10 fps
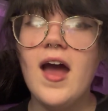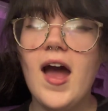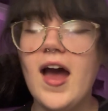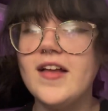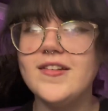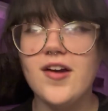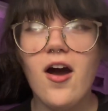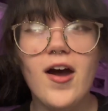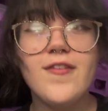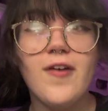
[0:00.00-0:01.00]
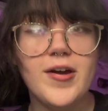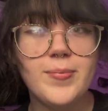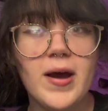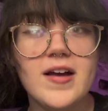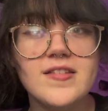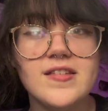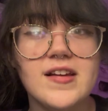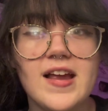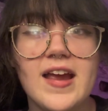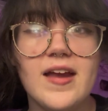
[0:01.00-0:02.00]
and I find
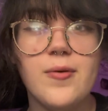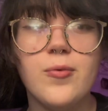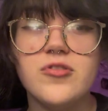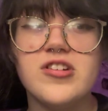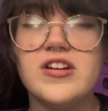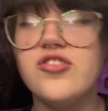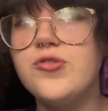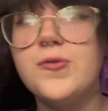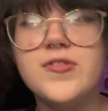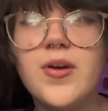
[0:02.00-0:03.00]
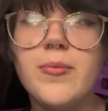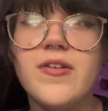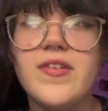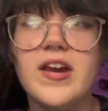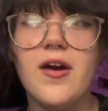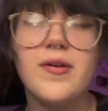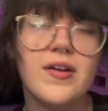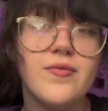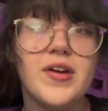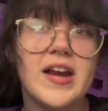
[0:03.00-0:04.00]
personally watching a short summary video
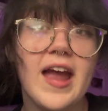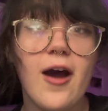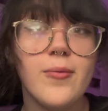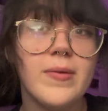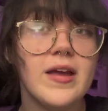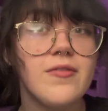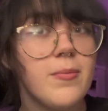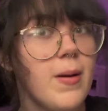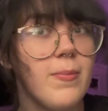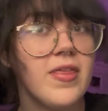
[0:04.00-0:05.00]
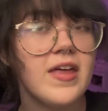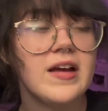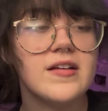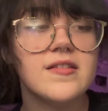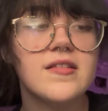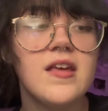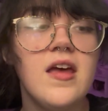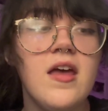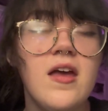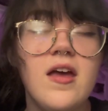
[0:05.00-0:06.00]
can really help me remember things
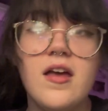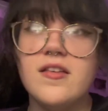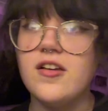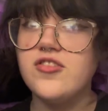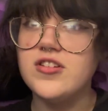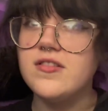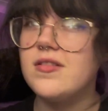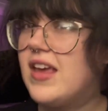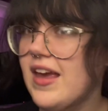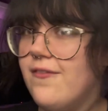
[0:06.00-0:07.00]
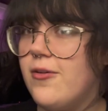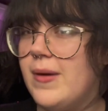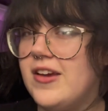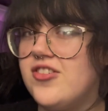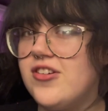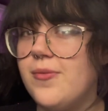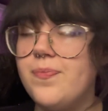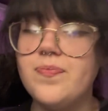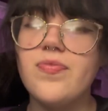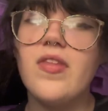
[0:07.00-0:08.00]
such as key
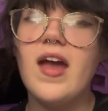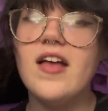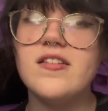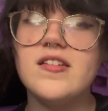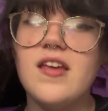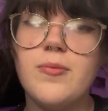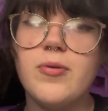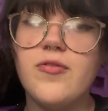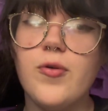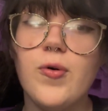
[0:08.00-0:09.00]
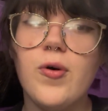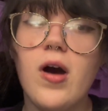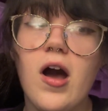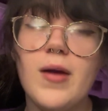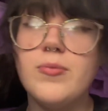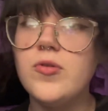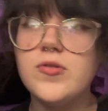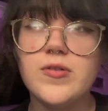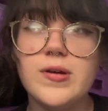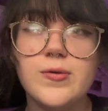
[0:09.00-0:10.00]
information. As I said before, I'm
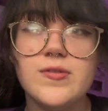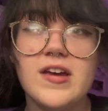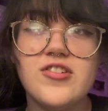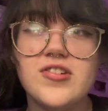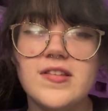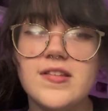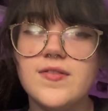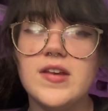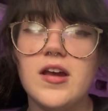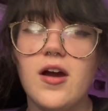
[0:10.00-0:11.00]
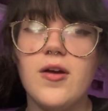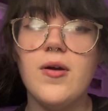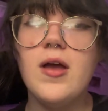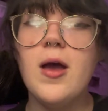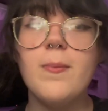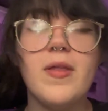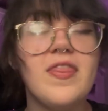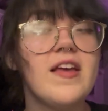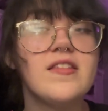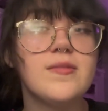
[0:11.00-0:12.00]
not doing causation in this video, but
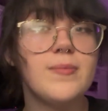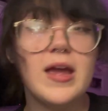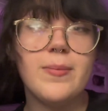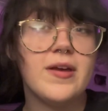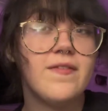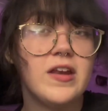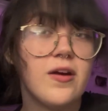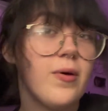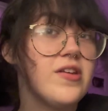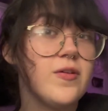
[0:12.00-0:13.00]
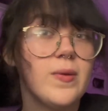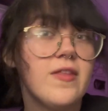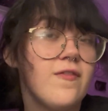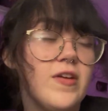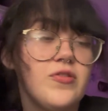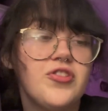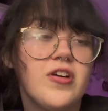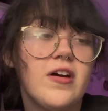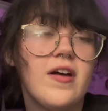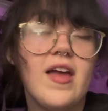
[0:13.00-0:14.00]
this may be a video I do in the
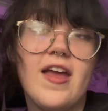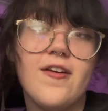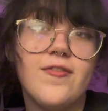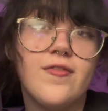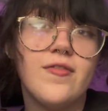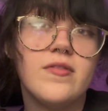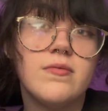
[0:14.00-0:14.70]
future if